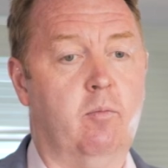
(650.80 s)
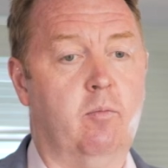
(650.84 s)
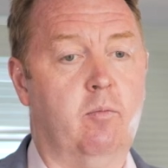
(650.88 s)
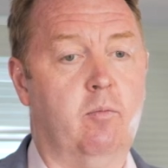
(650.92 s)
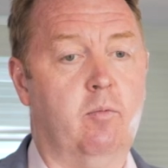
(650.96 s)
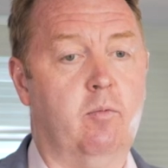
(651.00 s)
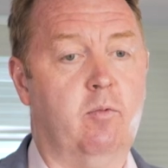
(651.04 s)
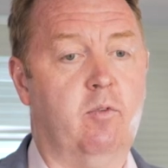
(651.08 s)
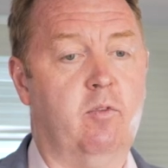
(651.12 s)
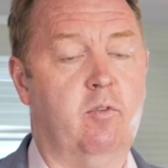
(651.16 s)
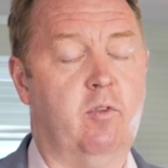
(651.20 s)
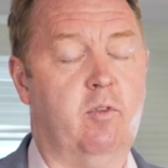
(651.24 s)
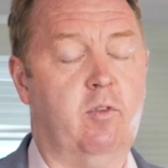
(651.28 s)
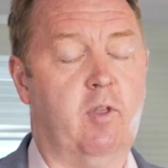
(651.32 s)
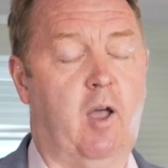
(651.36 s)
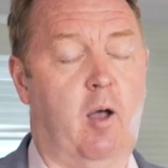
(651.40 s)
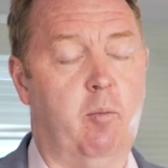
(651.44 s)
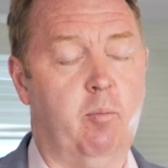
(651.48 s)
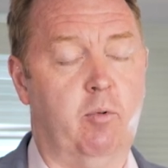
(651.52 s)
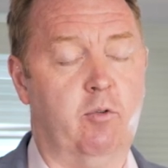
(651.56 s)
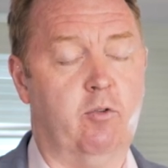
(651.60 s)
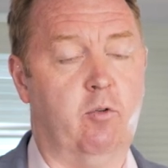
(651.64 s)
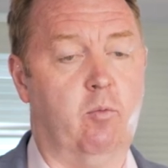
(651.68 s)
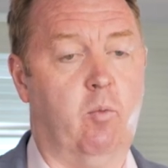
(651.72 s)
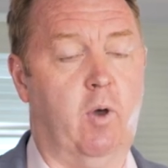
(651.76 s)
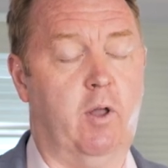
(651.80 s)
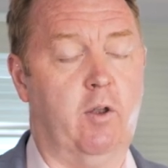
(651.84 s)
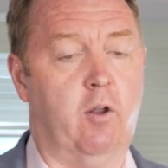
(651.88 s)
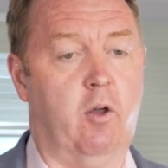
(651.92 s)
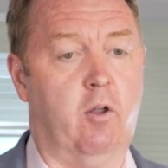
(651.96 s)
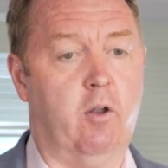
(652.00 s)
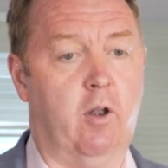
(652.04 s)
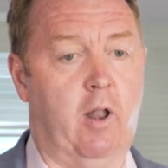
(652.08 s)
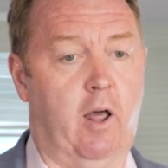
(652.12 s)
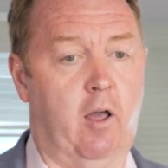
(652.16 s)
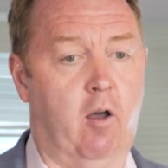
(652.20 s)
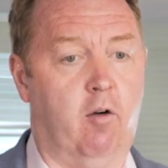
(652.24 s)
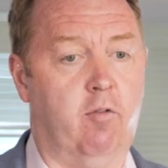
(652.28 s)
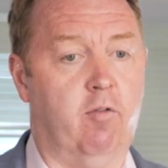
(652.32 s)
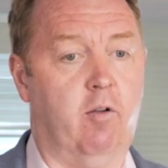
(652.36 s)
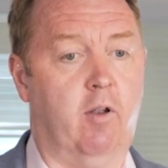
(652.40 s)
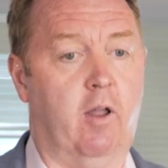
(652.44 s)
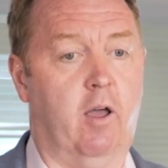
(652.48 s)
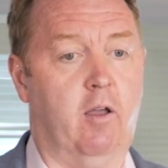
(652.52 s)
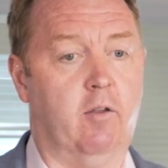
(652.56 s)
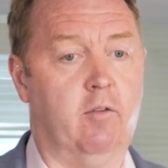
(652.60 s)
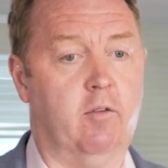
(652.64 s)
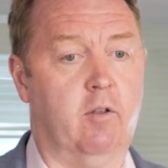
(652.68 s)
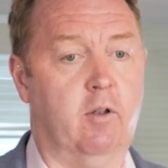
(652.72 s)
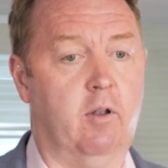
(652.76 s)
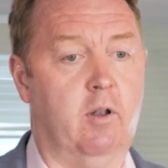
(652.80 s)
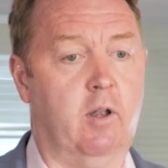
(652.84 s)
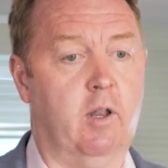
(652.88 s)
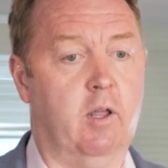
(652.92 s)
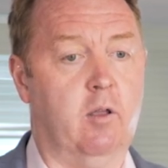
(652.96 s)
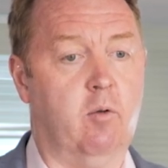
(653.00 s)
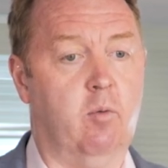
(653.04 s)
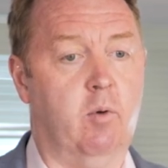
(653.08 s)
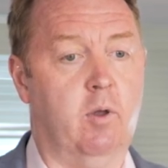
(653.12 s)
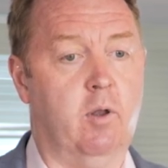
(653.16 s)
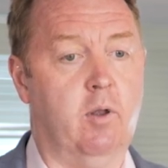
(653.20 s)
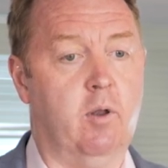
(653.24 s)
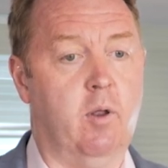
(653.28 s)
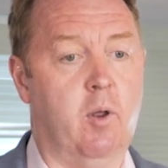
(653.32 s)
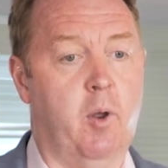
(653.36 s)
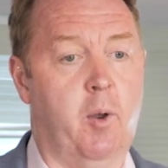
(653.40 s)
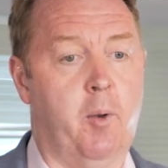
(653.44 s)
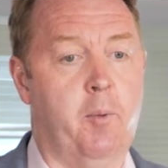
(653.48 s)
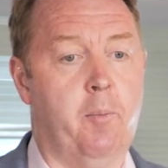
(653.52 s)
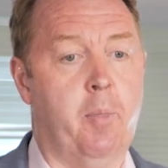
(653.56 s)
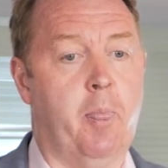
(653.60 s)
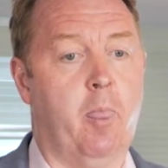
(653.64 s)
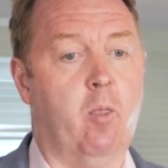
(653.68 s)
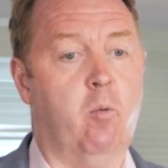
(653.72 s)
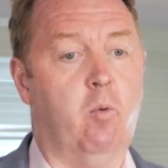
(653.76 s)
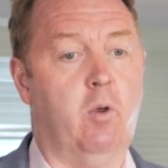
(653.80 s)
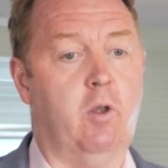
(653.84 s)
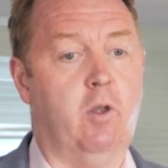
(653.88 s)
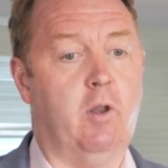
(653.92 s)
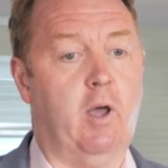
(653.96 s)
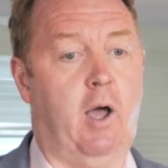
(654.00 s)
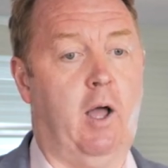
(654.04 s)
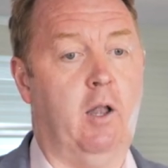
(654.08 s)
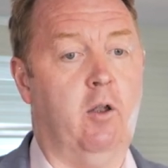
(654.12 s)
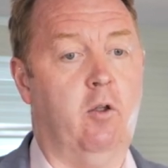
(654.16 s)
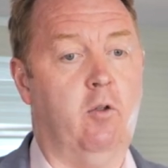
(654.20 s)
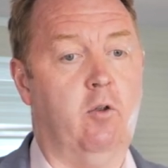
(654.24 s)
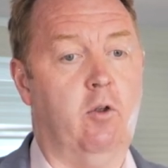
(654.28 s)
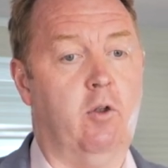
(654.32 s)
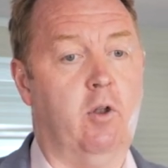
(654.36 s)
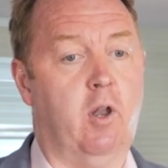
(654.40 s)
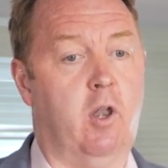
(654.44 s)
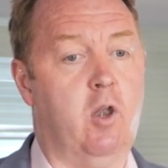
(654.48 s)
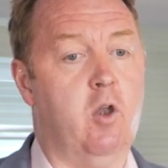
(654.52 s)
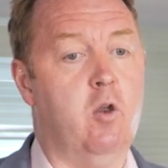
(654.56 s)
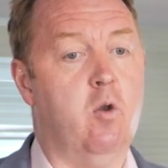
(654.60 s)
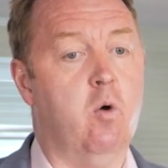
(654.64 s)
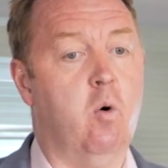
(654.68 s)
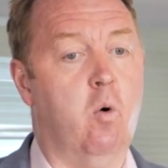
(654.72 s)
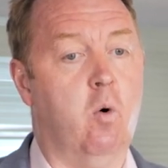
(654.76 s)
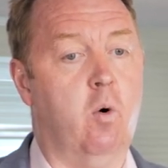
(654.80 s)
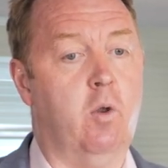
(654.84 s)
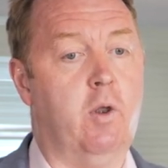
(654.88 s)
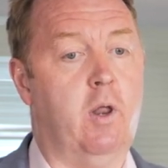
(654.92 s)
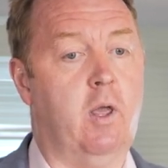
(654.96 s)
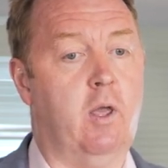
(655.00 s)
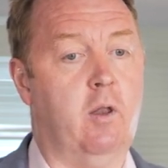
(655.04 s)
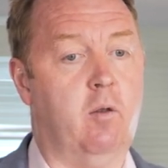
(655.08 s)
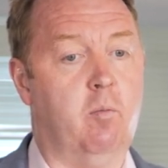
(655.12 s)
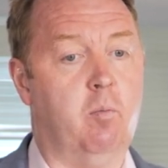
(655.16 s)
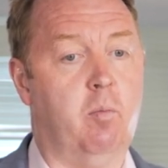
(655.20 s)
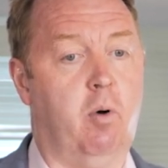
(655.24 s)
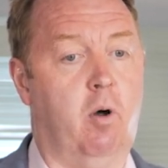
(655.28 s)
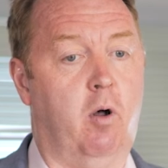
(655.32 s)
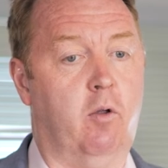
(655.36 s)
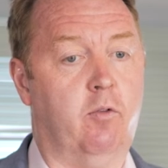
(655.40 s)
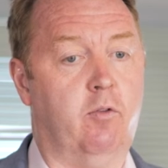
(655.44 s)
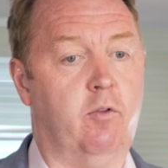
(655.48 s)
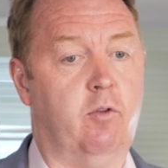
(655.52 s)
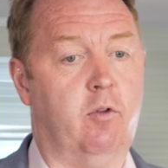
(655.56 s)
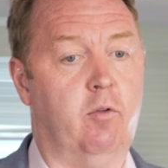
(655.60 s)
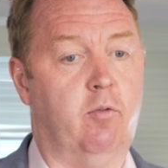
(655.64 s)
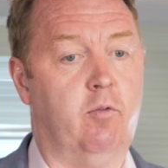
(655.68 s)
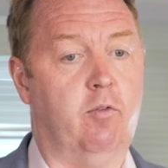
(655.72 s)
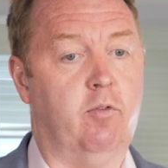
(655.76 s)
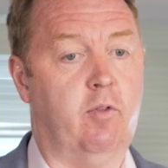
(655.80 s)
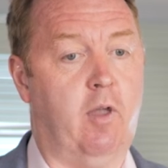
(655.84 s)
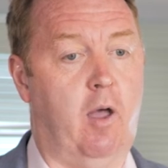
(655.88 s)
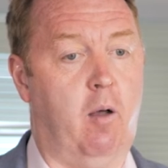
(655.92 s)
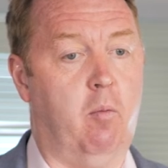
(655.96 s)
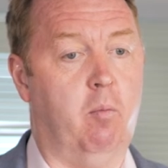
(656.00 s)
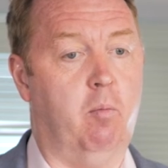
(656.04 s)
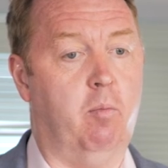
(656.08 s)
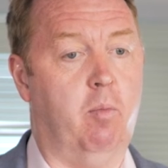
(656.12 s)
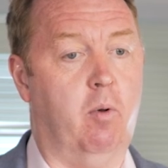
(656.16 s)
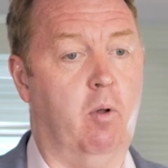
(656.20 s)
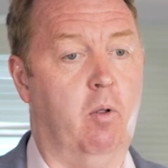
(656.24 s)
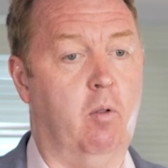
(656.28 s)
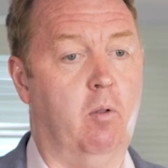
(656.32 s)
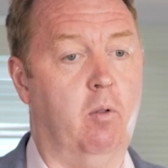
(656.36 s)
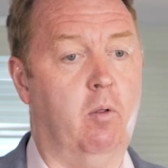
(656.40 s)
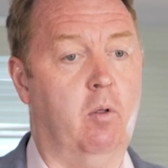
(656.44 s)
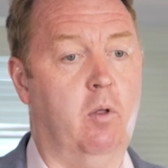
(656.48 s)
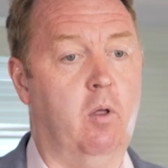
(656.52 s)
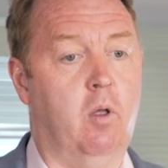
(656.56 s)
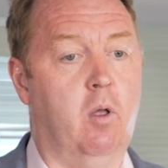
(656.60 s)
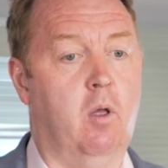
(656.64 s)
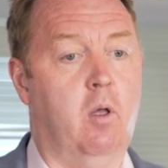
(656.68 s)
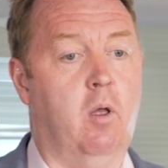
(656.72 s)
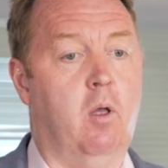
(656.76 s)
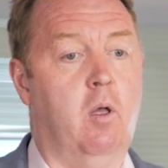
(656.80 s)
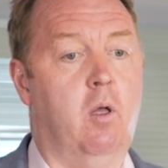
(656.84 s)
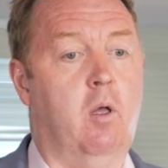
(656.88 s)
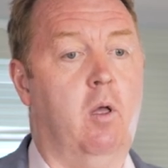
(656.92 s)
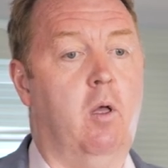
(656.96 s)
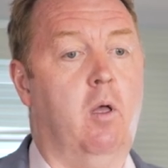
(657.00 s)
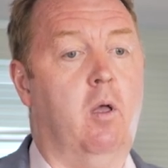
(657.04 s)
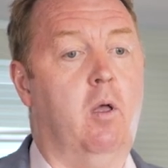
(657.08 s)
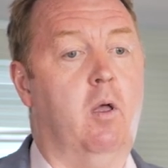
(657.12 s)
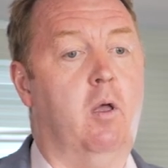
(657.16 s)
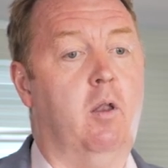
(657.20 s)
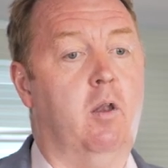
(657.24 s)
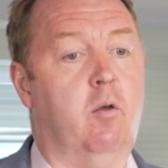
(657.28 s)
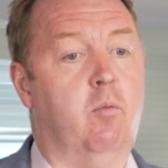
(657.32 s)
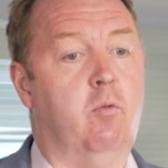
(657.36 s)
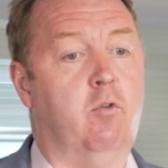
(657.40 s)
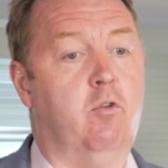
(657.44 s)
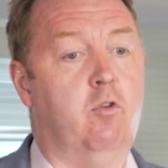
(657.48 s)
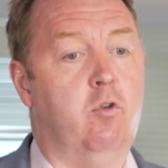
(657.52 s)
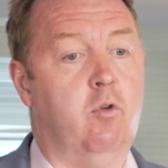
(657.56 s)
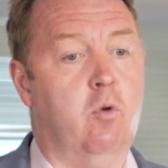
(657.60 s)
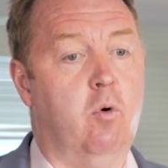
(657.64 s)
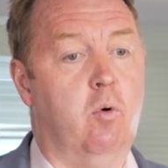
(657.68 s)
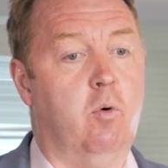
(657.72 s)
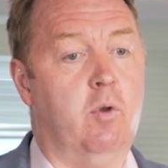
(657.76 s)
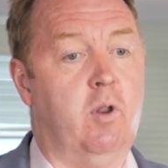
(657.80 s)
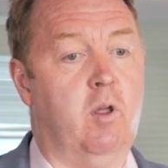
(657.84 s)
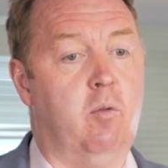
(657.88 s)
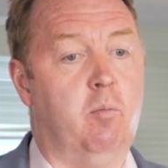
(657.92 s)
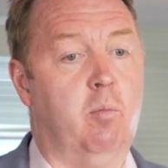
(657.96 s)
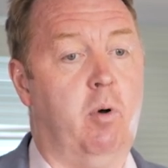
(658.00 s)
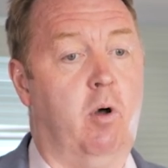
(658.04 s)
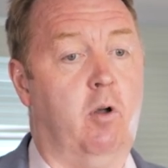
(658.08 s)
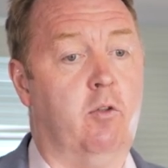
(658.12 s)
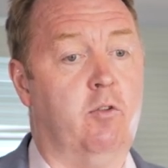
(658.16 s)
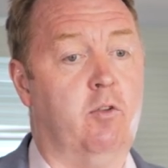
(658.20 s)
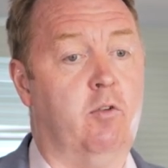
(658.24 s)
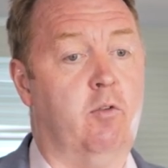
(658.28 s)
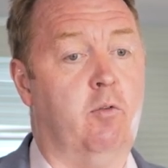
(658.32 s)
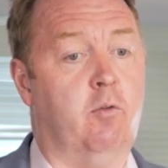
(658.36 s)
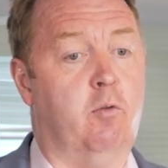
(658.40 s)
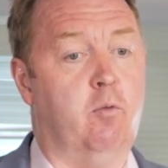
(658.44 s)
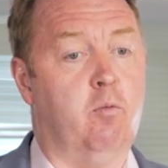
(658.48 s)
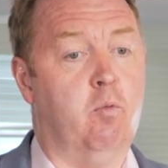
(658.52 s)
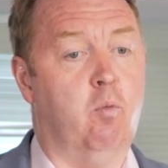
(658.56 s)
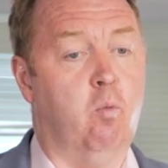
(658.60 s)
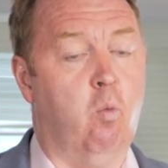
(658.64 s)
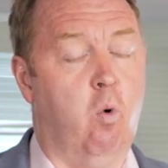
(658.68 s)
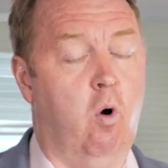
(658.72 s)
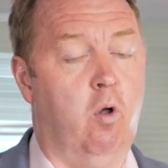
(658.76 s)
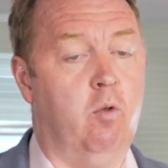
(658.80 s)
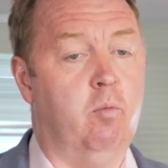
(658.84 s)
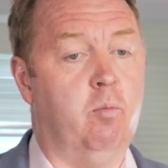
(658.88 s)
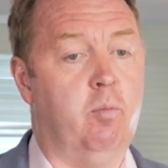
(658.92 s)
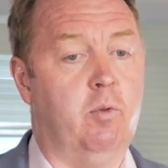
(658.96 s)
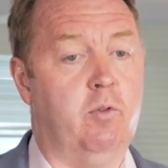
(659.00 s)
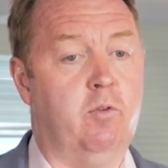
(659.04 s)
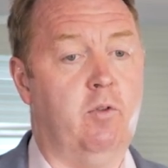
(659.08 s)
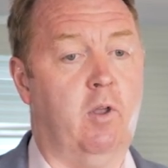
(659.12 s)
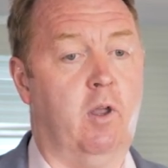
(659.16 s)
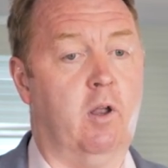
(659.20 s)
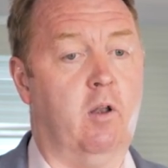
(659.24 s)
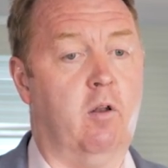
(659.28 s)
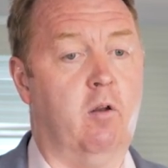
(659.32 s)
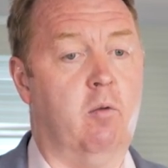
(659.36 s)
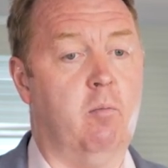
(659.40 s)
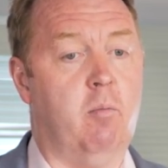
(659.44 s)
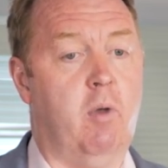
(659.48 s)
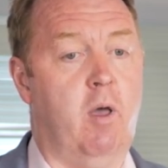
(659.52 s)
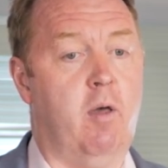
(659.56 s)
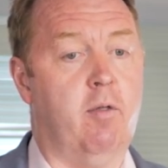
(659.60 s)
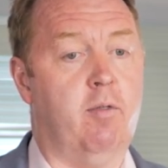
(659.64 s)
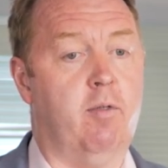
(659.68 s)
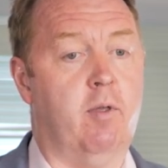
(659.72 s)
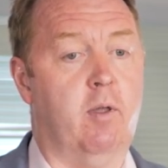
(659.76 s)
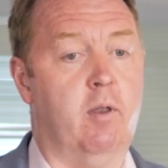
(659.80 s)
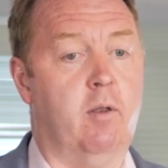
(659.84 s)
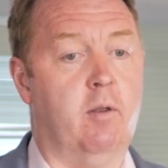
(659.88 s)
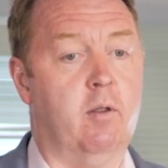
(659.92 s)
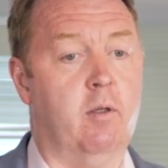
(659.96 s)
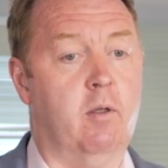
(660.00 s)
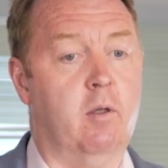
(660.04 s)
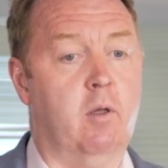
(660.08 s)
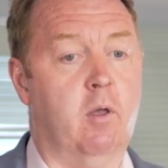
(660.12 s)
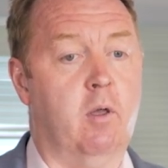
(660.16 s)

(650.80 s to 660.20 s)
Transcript: samples that went out lyophilized in liquid, we diluted a known HIT positive sample. And it was known HIT positive with one particular method.